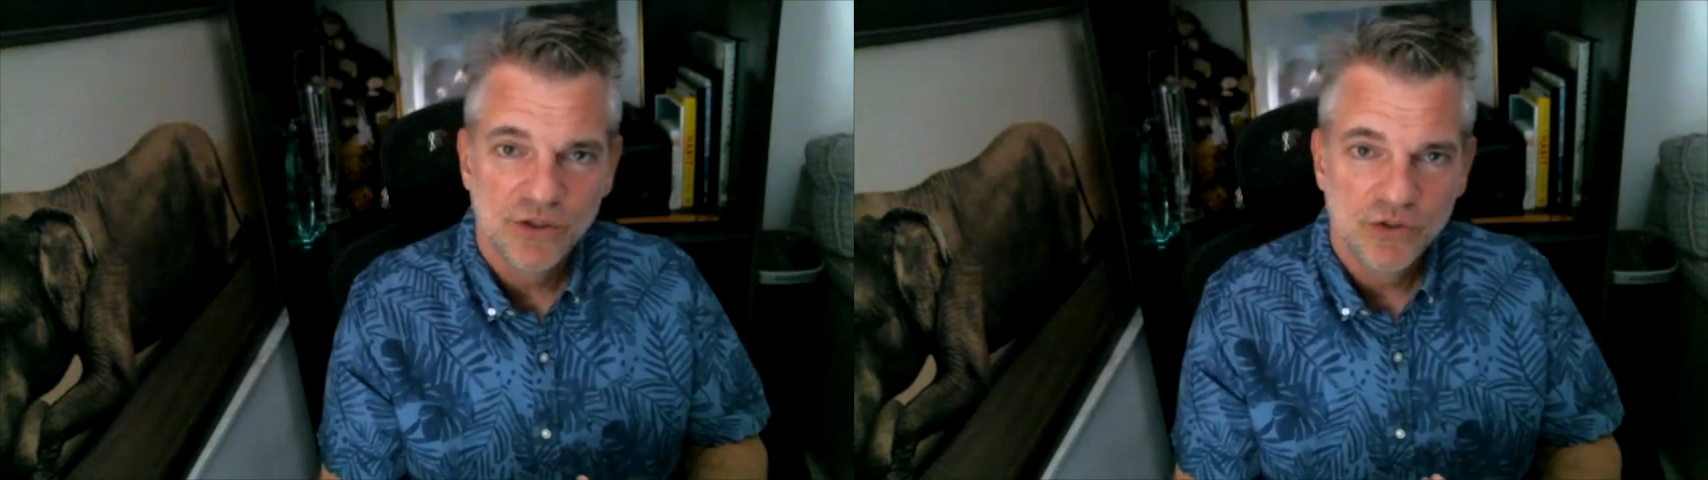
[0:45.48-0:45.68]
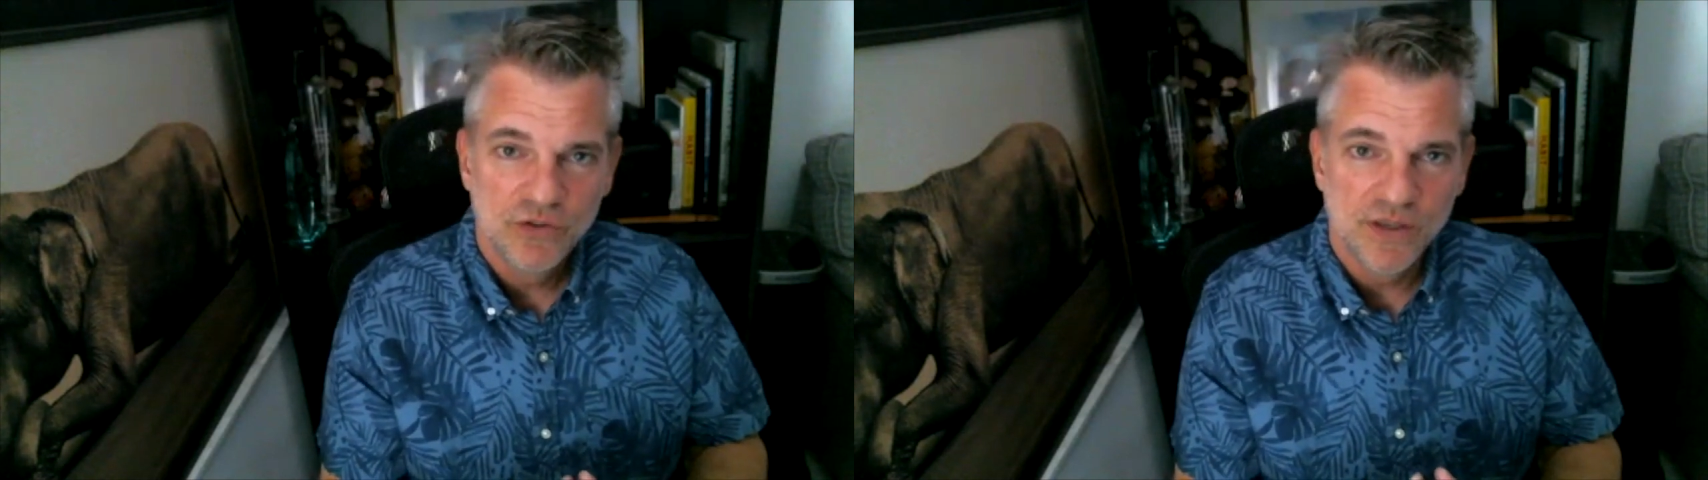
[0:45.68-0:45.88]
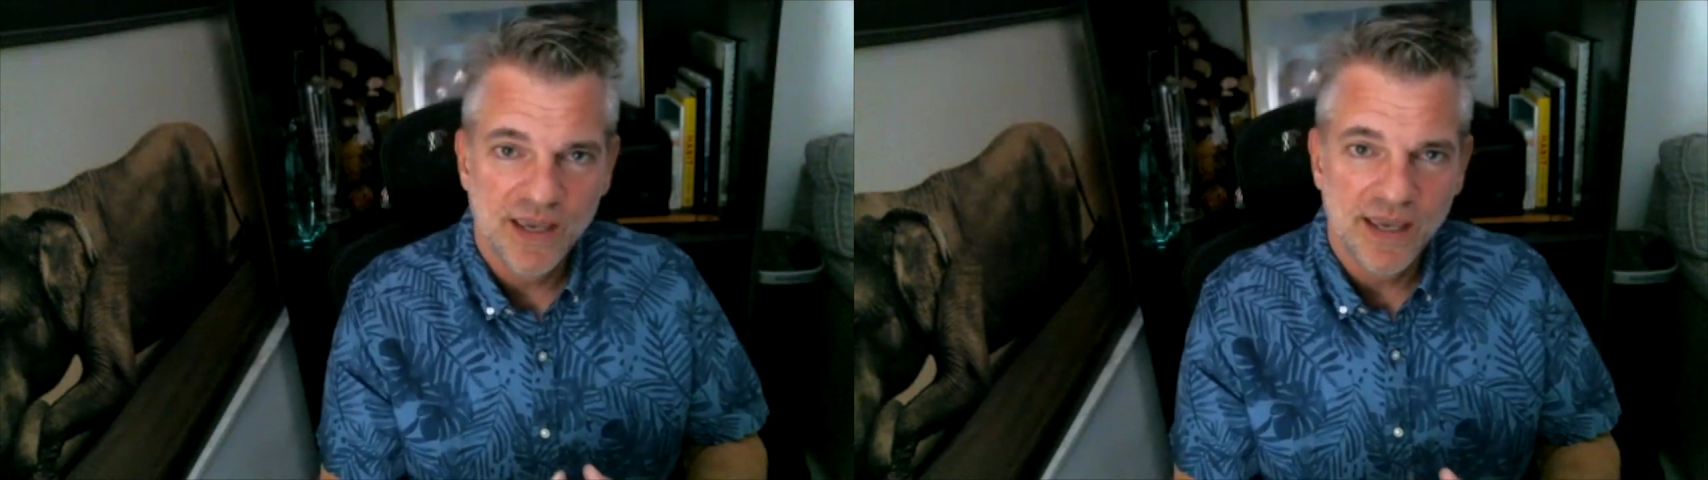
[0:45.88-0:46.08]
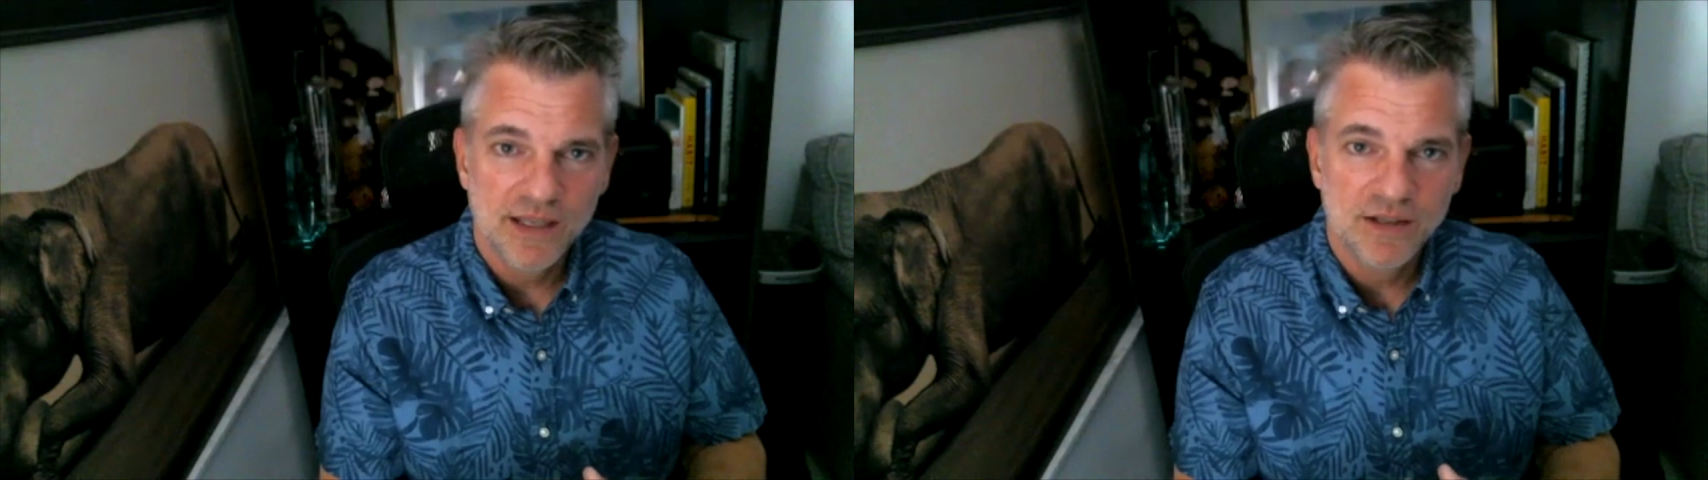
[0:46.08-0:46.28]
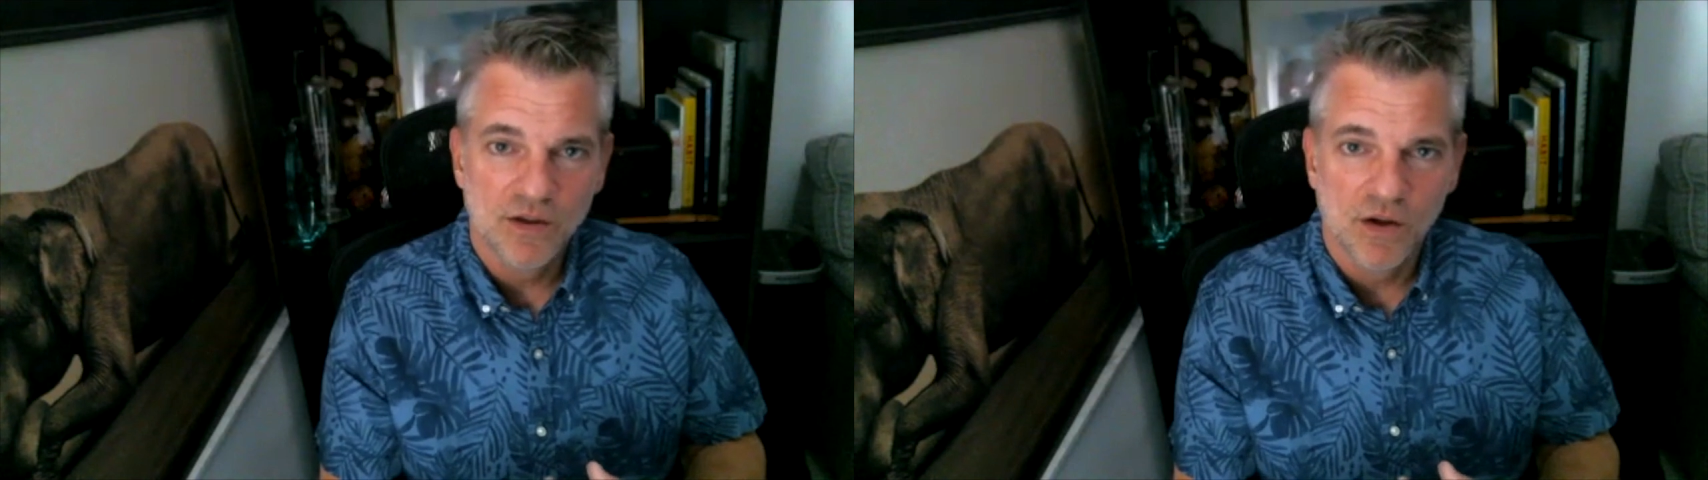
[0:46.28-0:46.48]
to
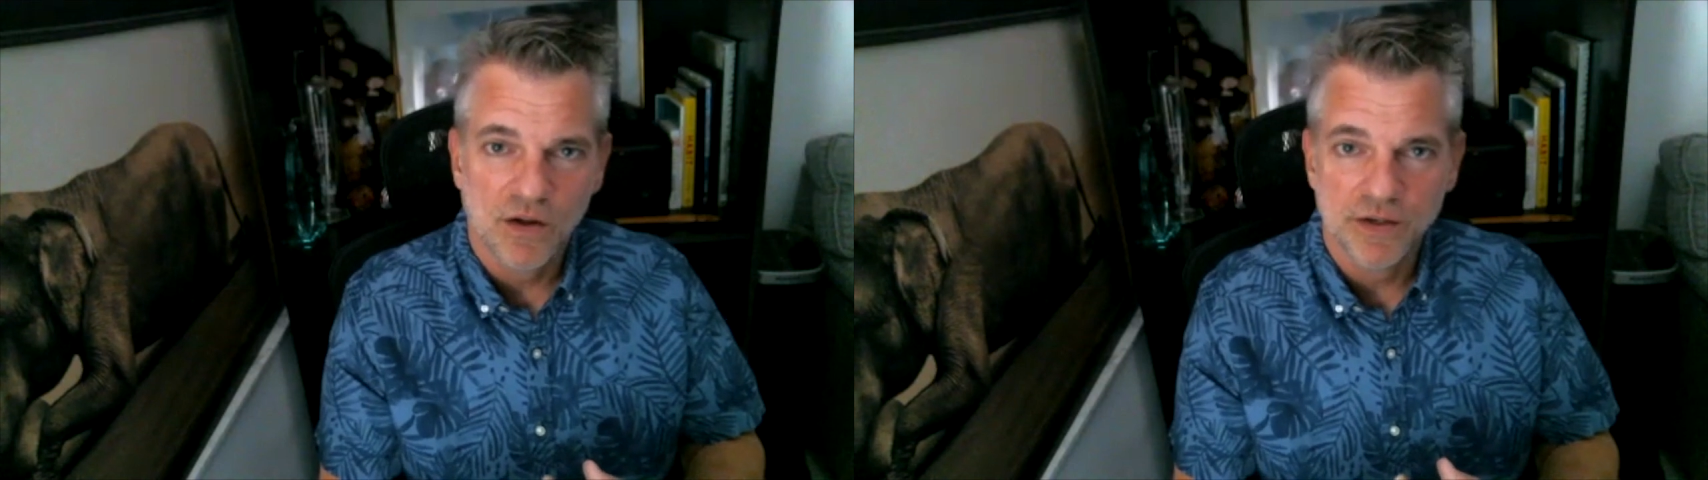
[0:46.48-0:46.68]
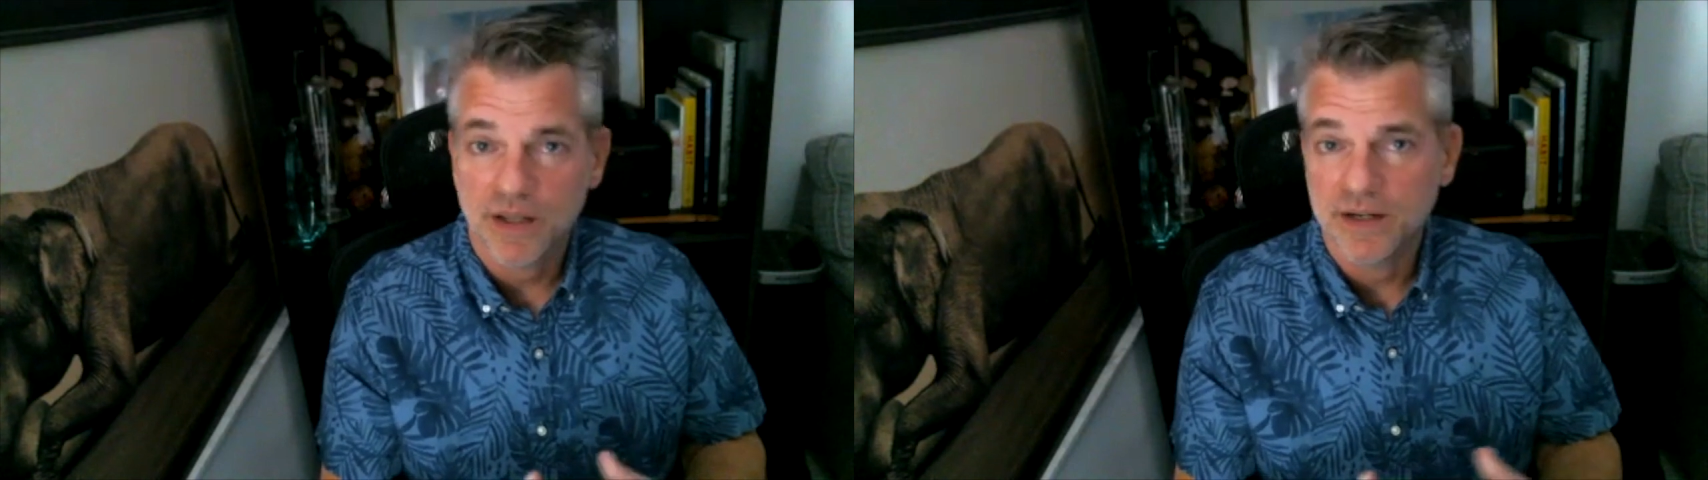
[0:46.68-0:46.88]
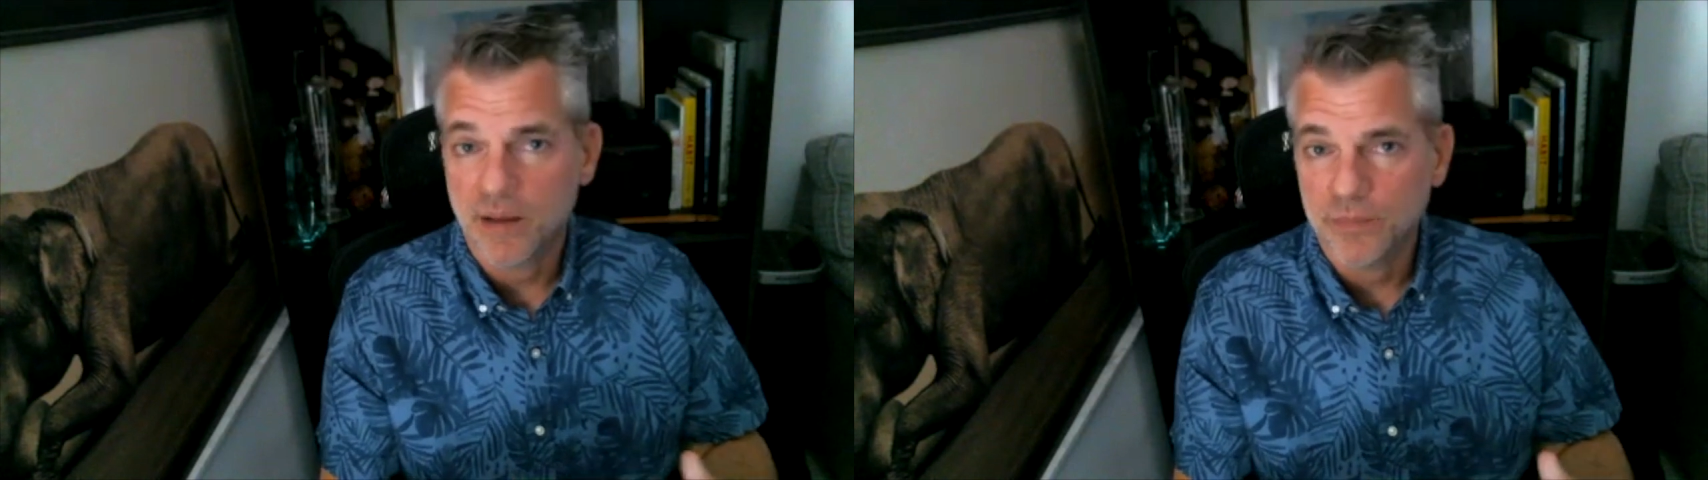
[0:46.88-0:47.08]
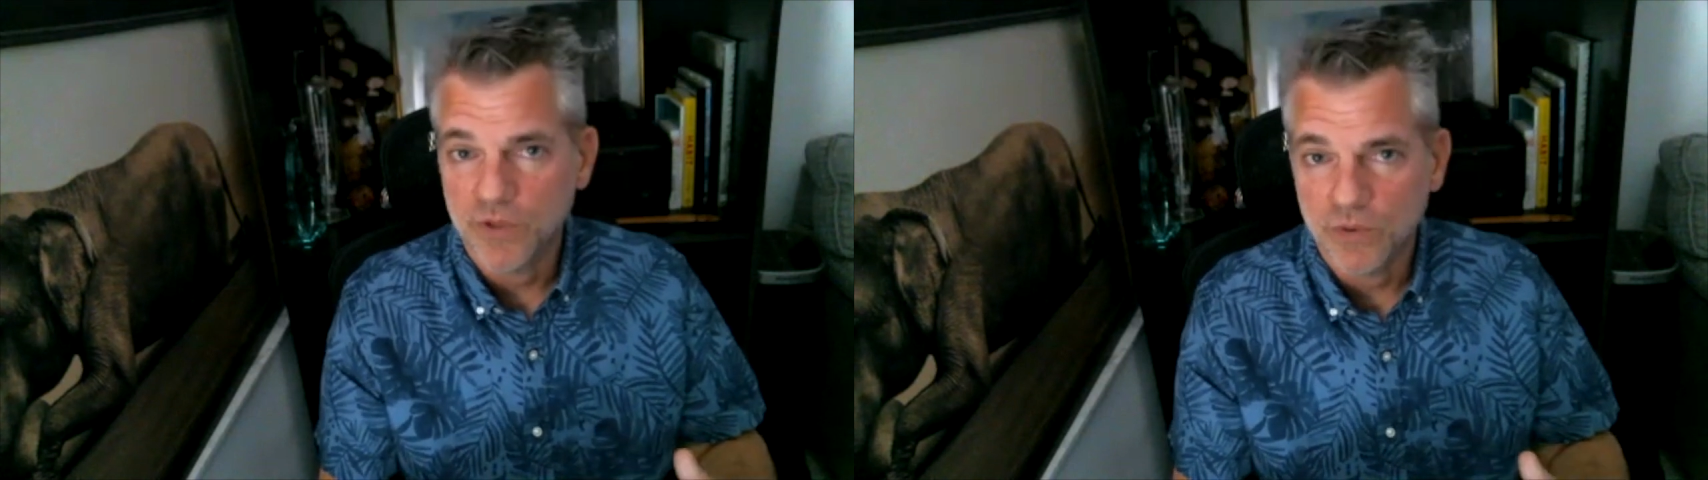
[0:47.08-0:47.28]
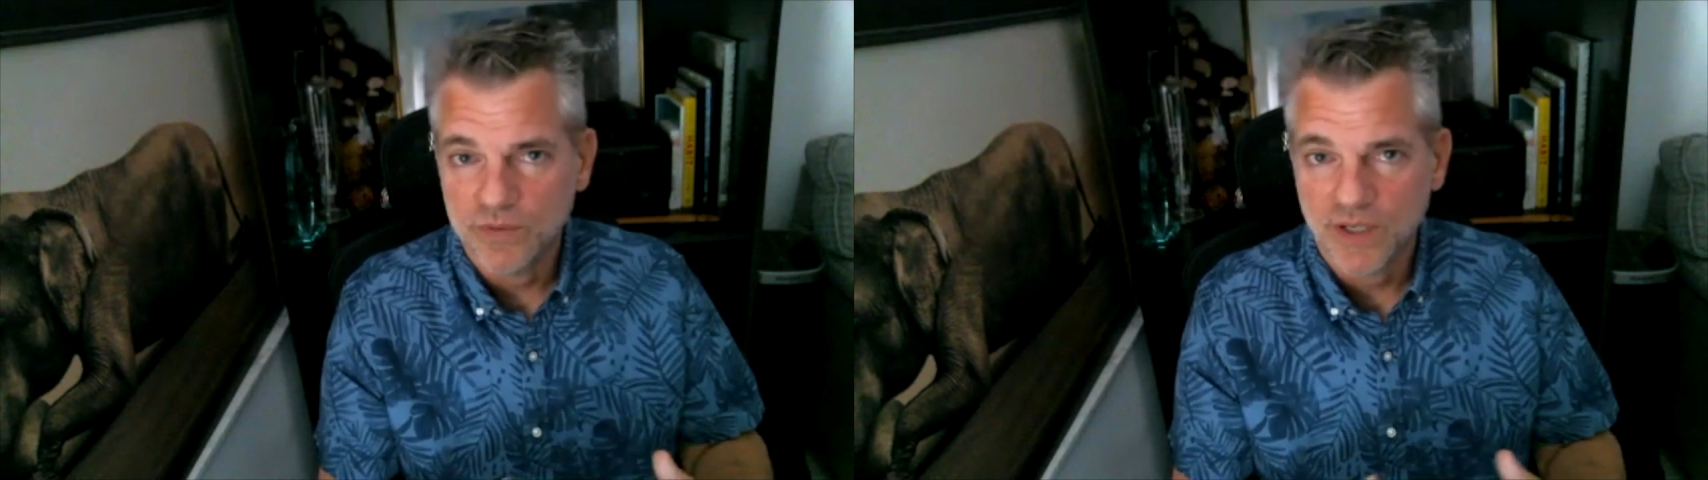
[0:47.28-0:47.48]
end on an up note